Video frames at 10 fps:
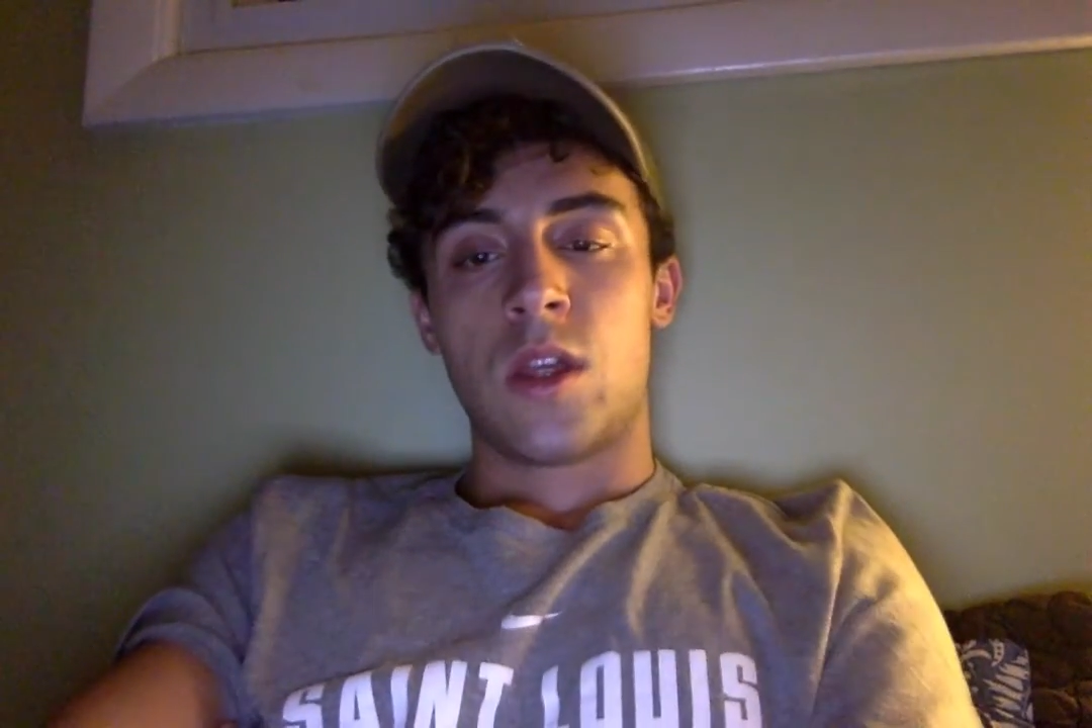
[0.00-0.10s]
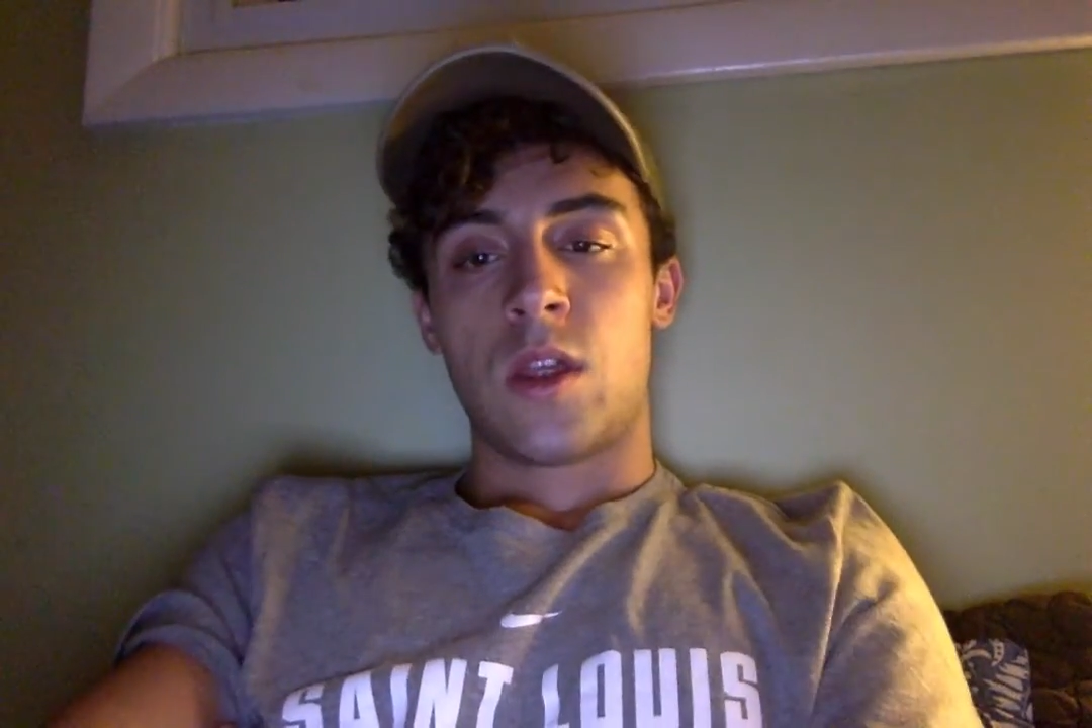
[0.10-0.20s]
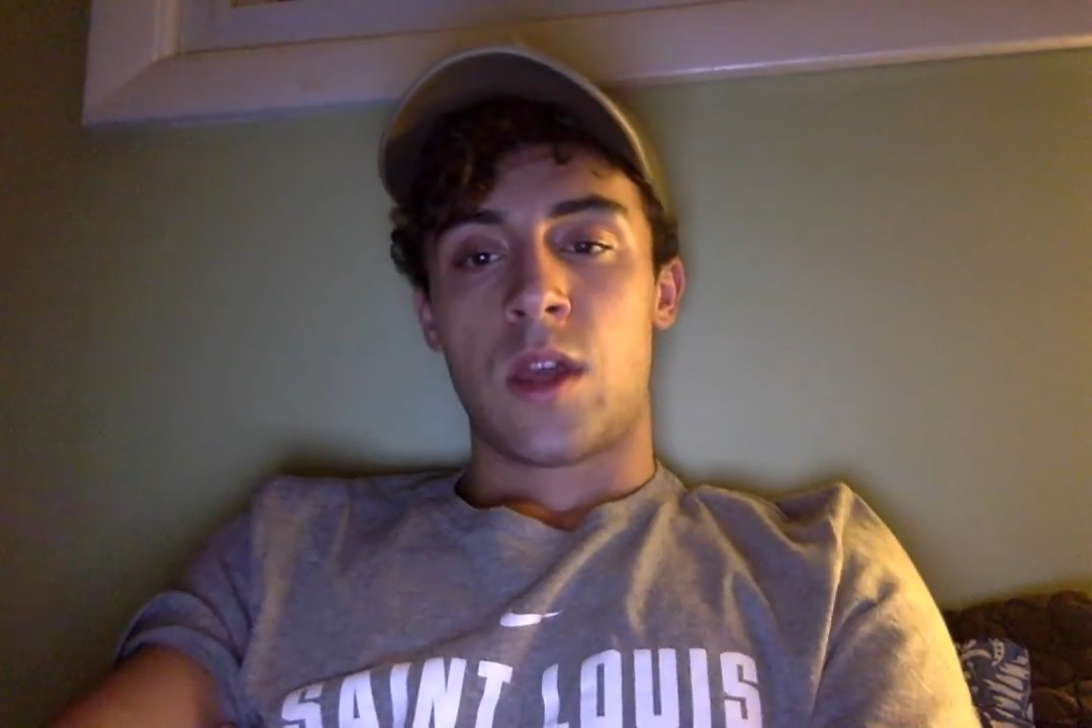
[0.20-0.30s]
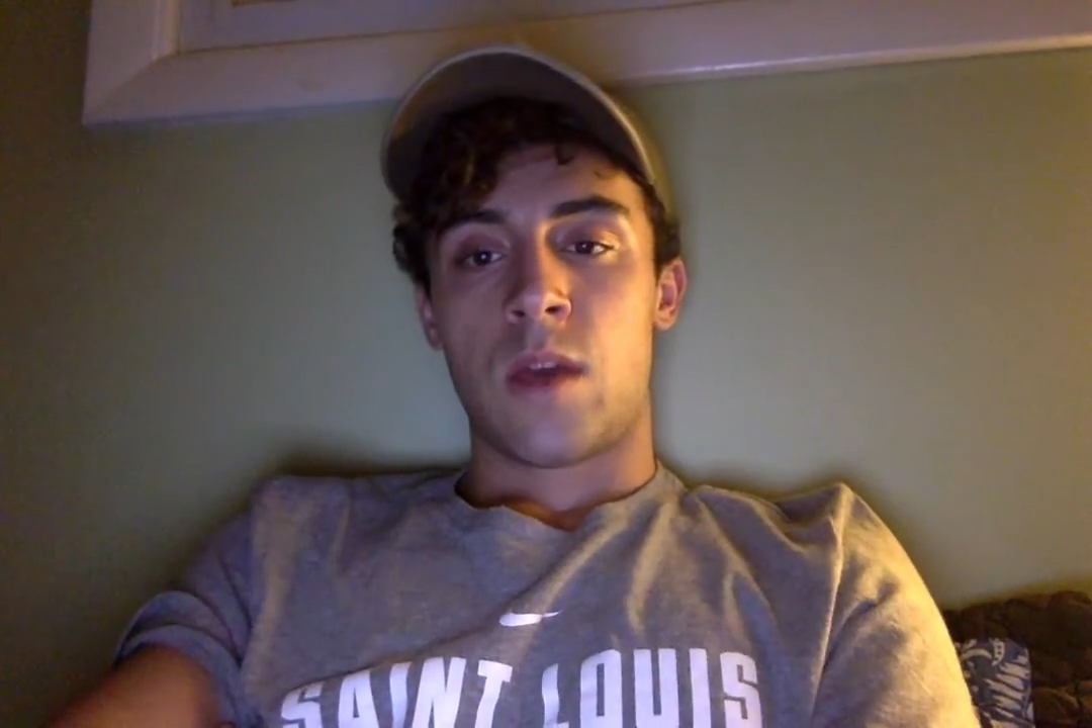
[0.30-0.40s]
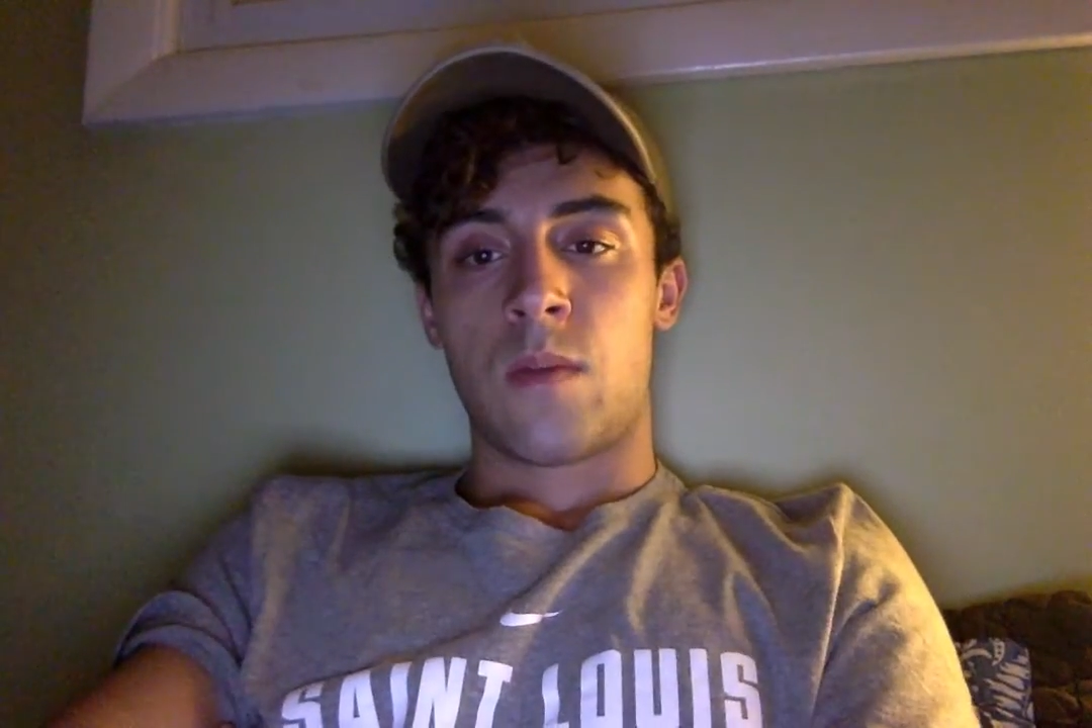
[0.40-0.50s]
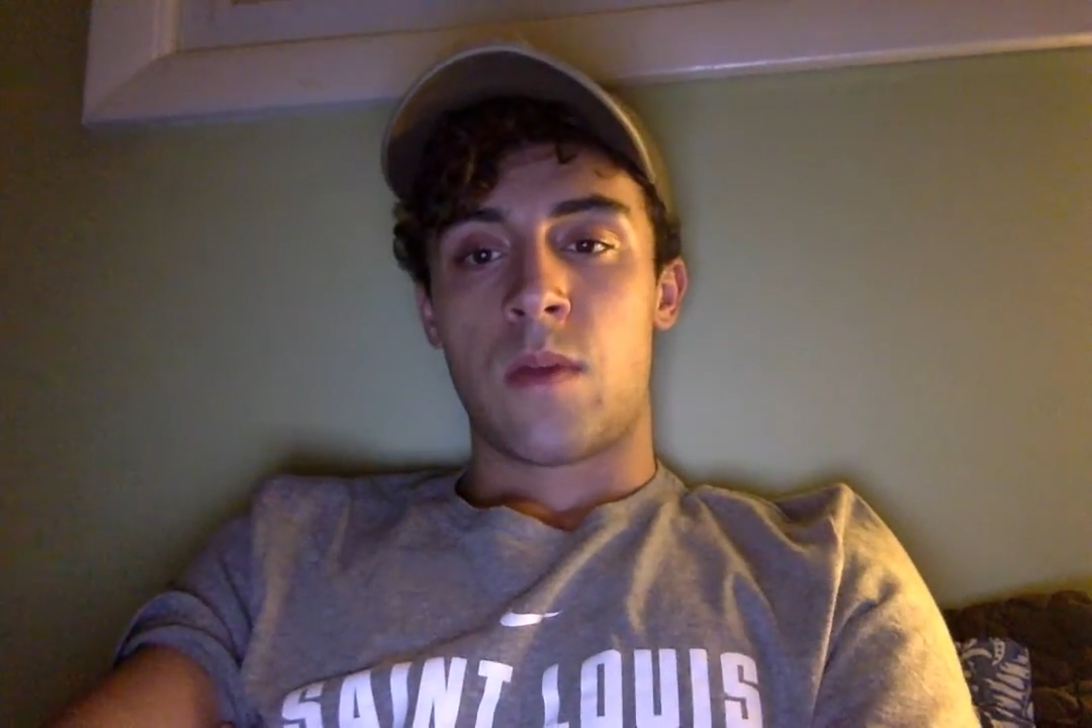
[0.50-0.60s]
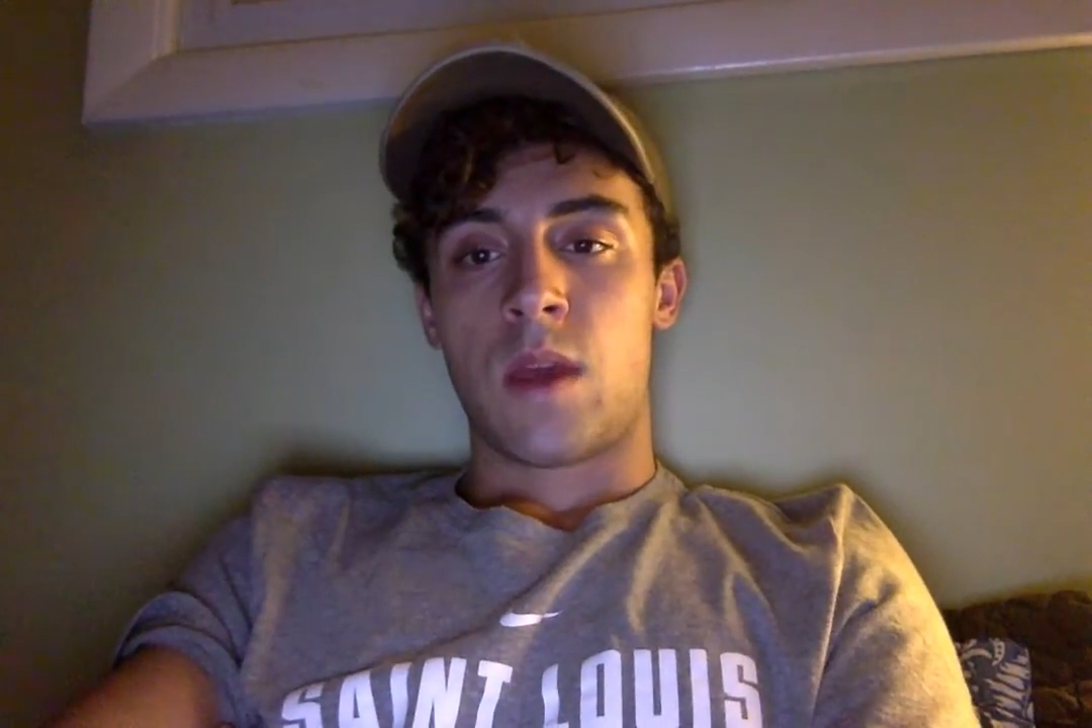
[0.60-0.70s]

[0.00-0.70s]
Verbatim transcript: them,